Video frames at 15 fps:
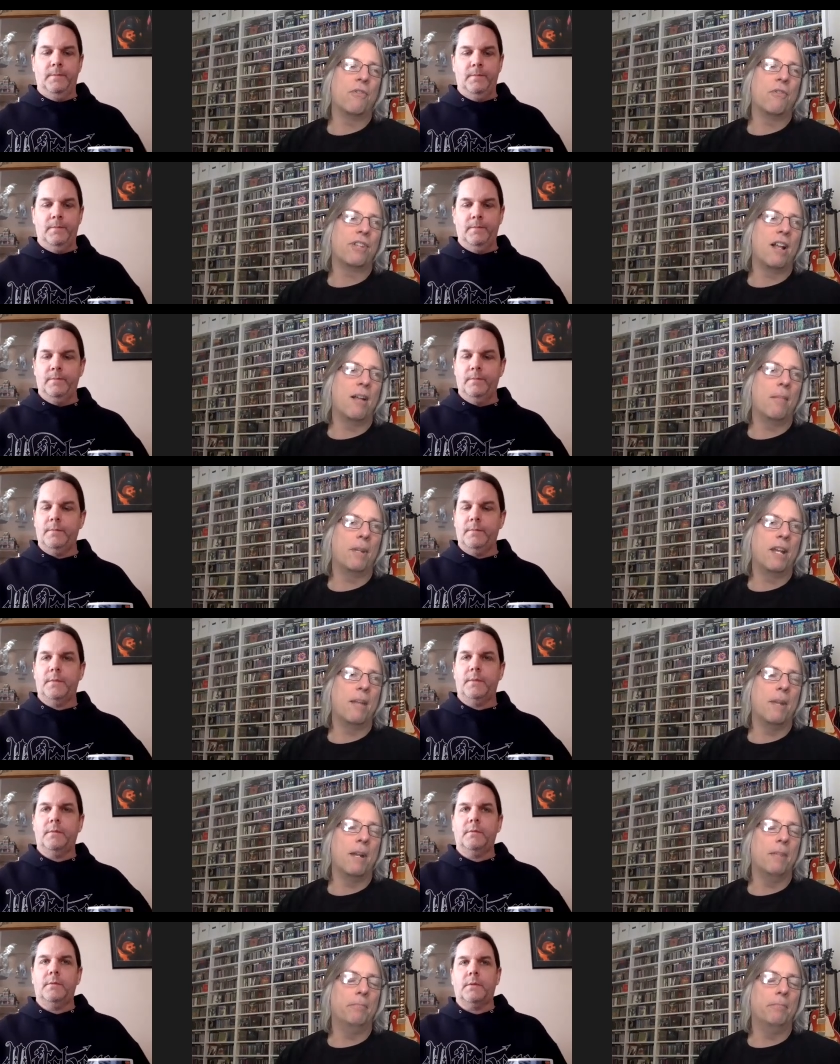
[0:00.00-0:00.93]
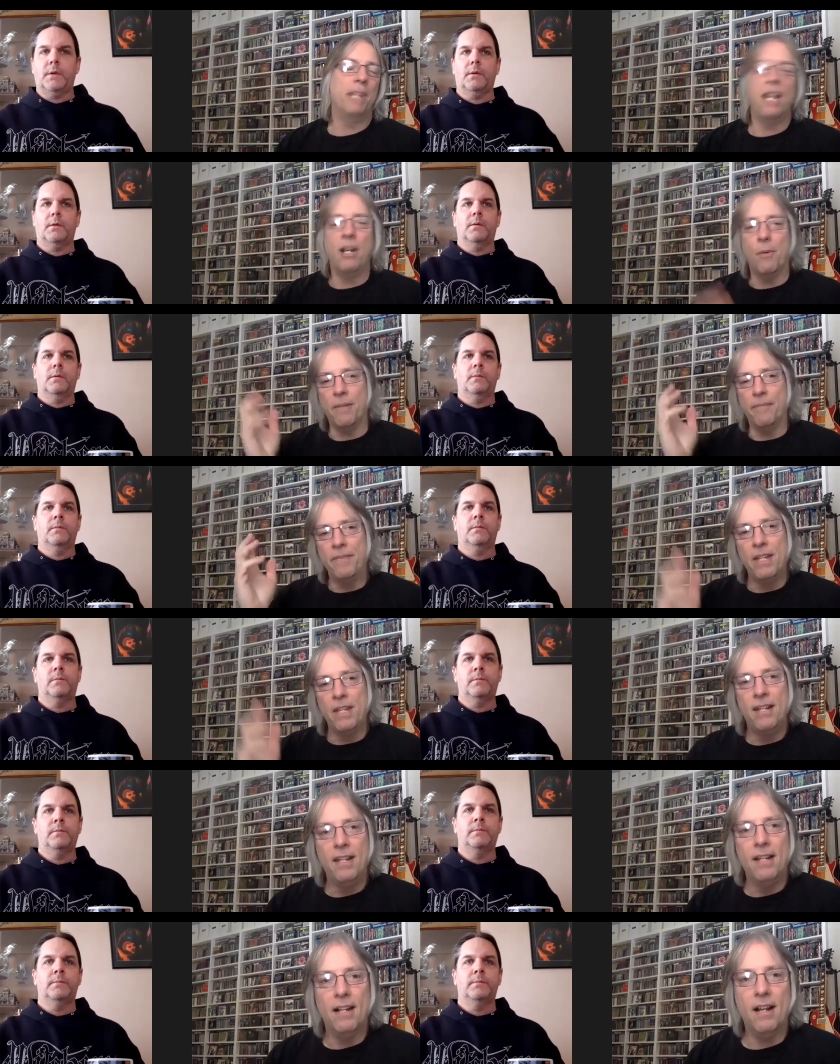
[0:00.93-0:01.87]
Speaker 1: first album came out but anyway
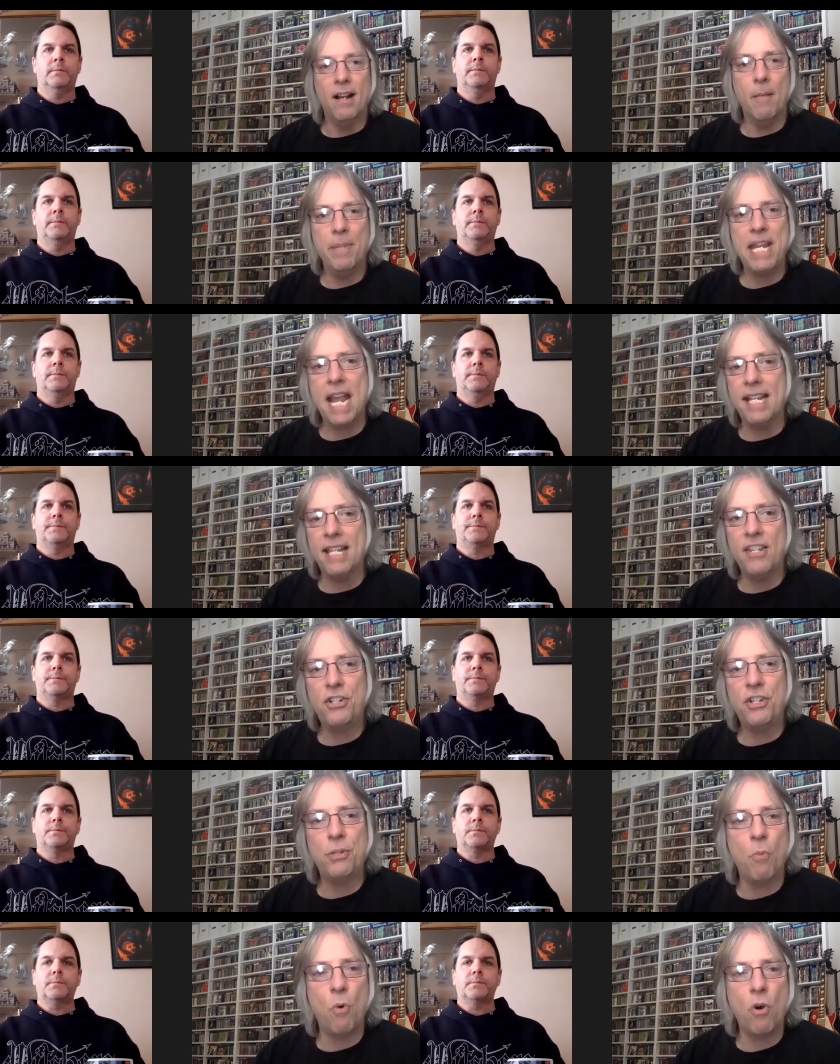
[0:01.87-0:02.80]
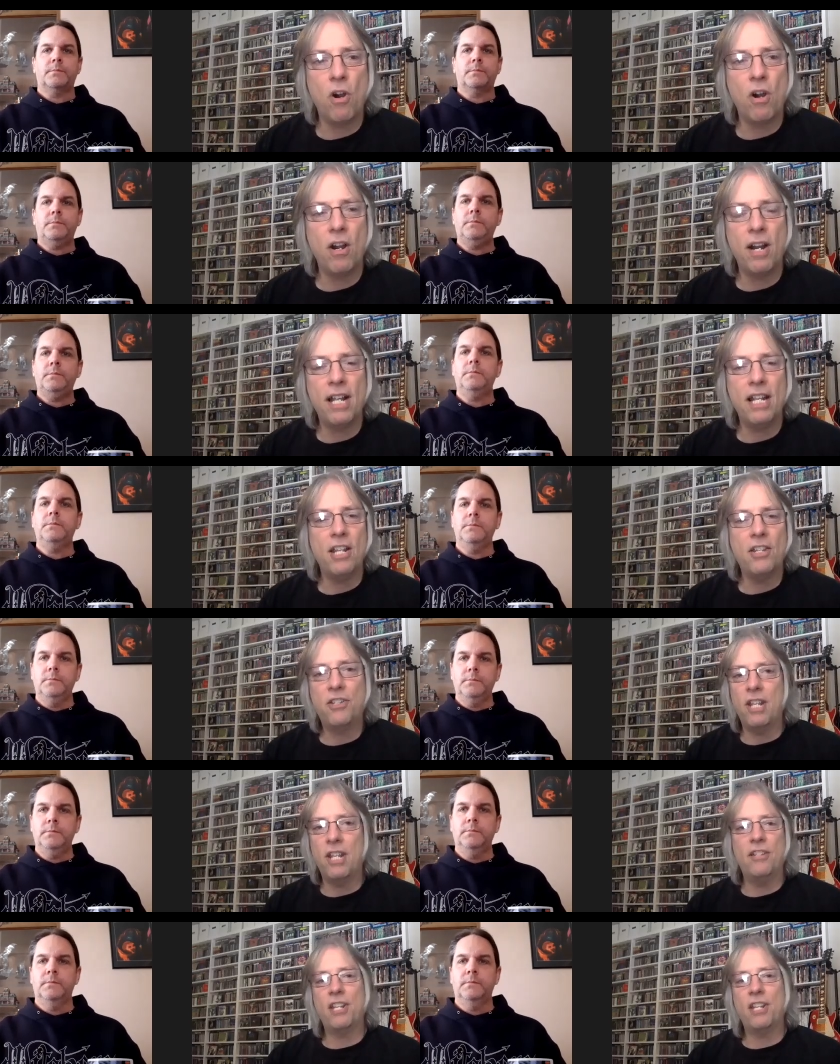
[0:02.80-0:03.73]
uh, but yeah this is more it,
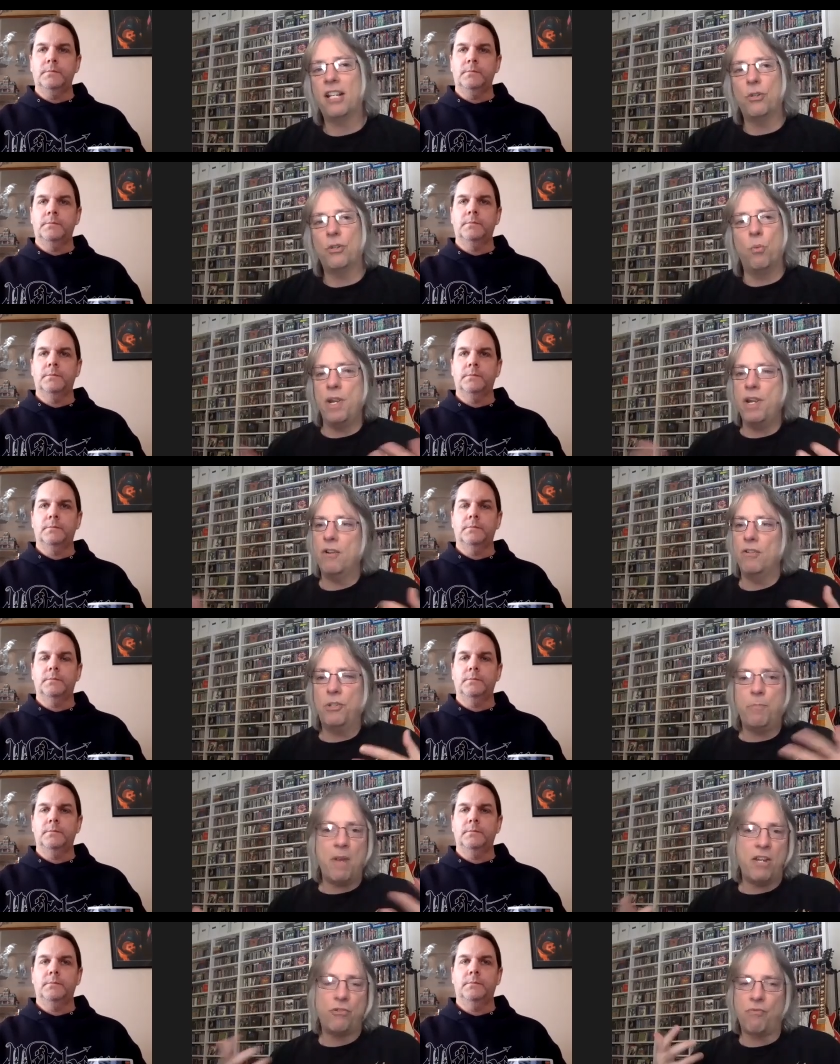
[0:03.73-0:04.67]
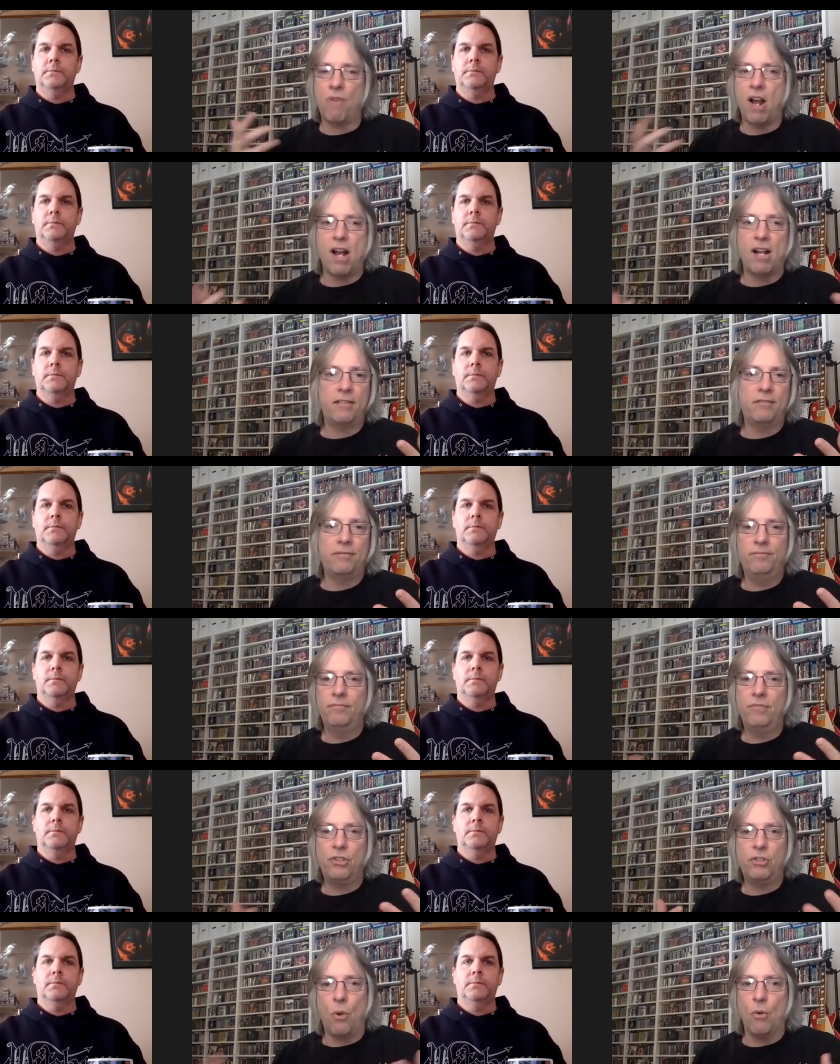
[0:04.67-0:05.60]
it's it's like this weird space rock
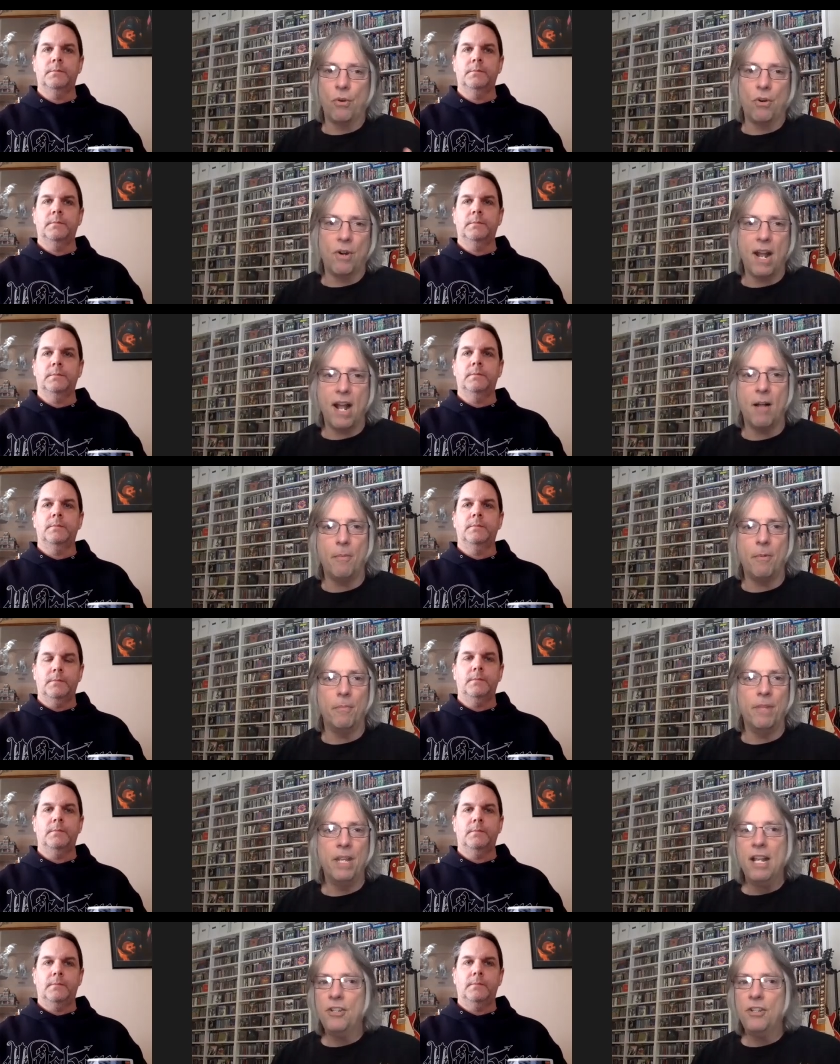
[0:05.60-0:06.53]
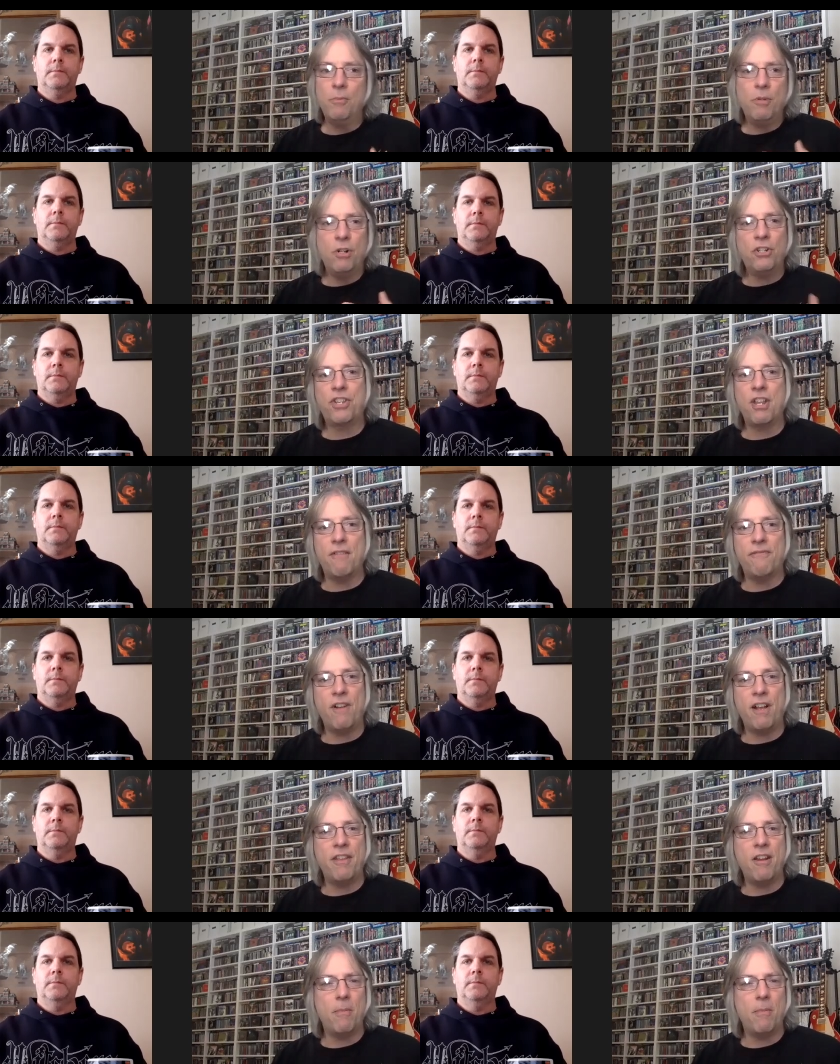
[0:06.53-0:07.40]
stoner album some good stuff on